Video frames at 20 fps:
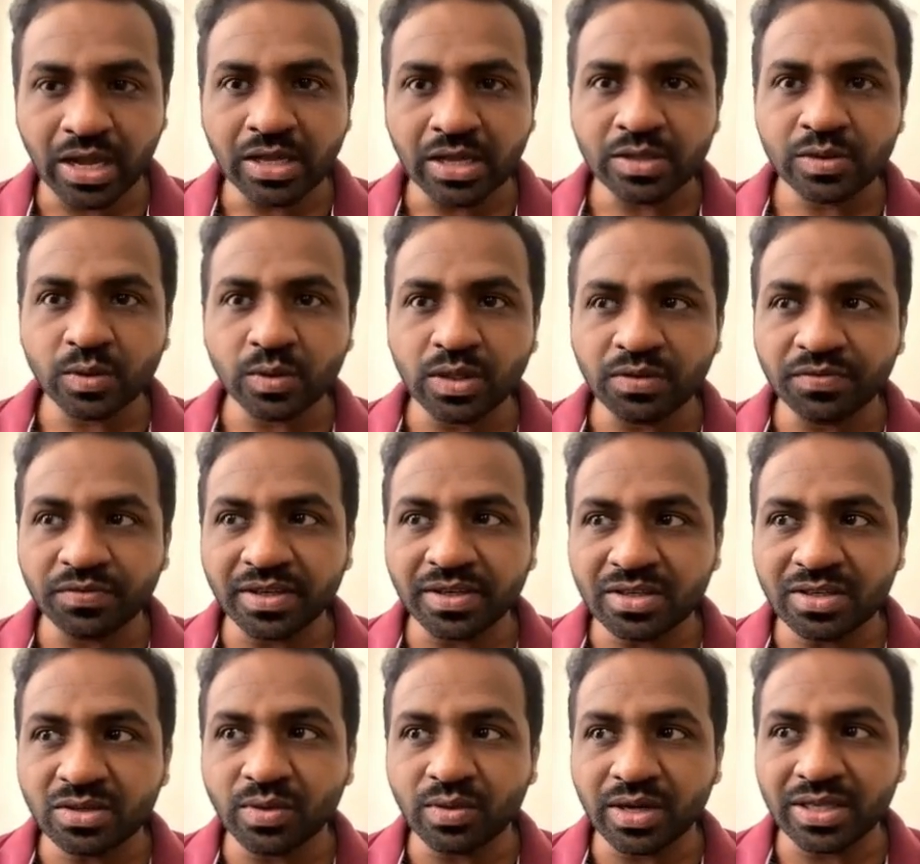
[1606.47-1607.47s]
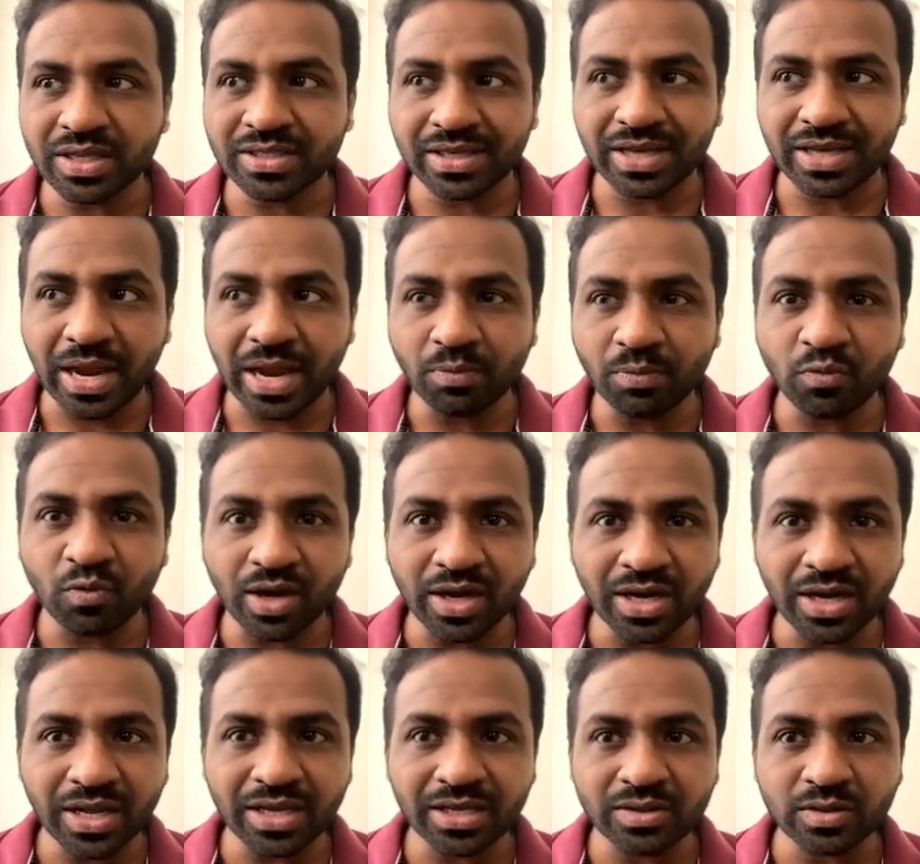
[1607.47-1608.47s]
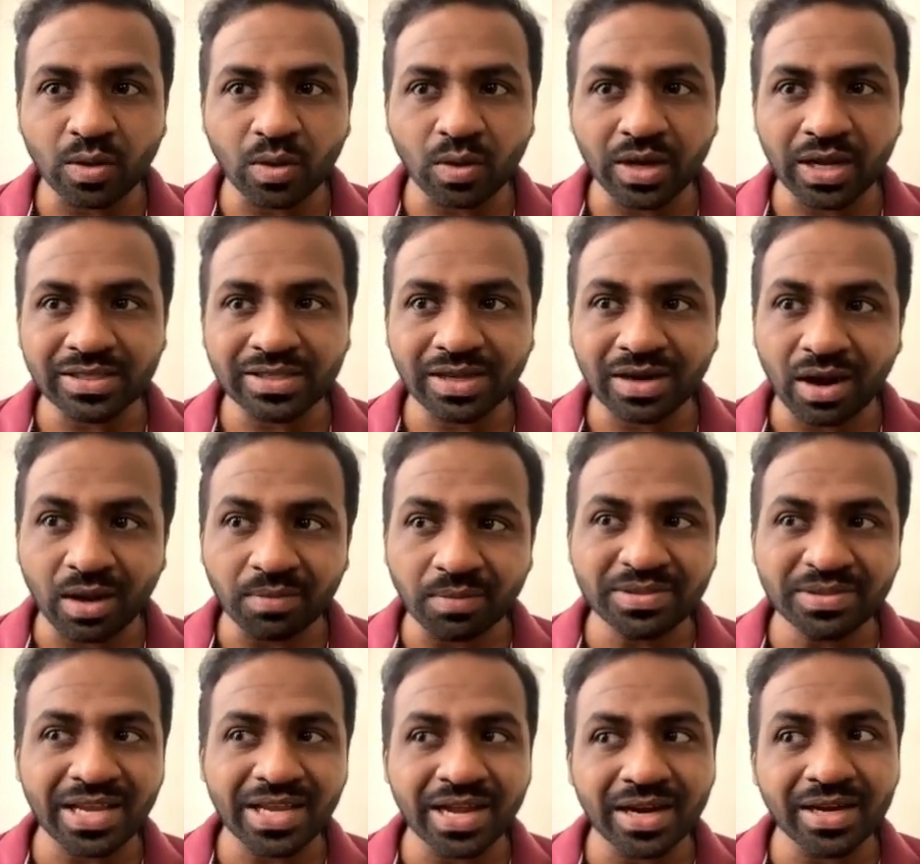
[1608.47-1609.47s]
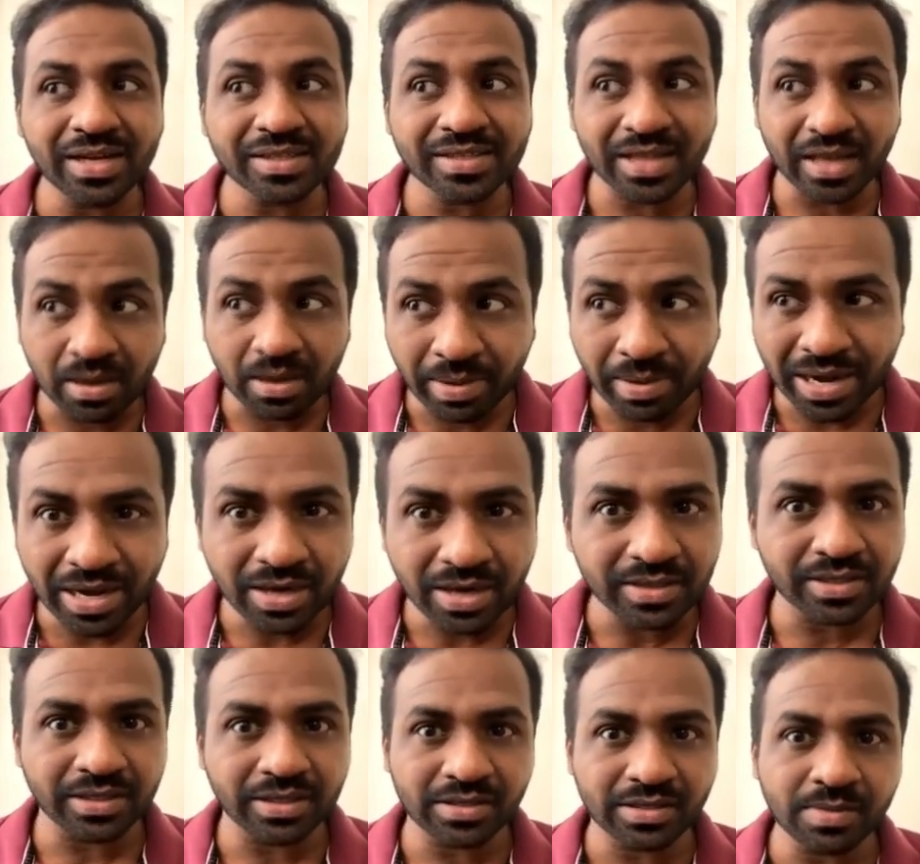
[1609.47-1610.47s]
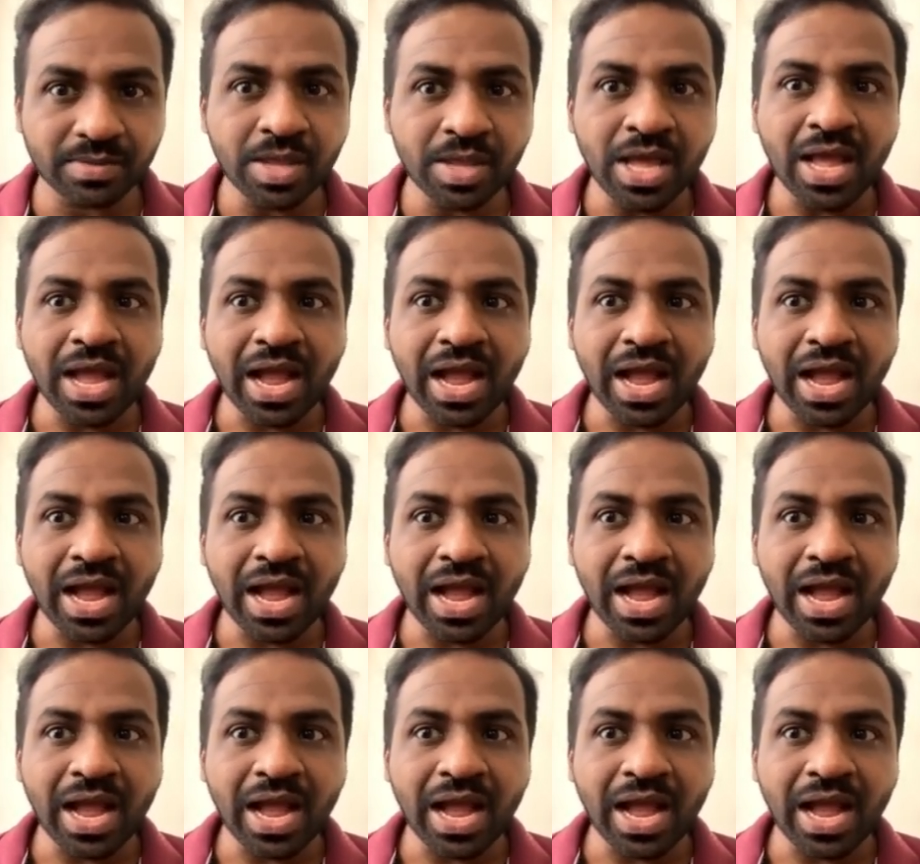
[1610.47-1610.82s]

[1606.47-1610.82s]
So the first one is a type 1 is called as the Ramsay-Hunt cerebellar syndrome,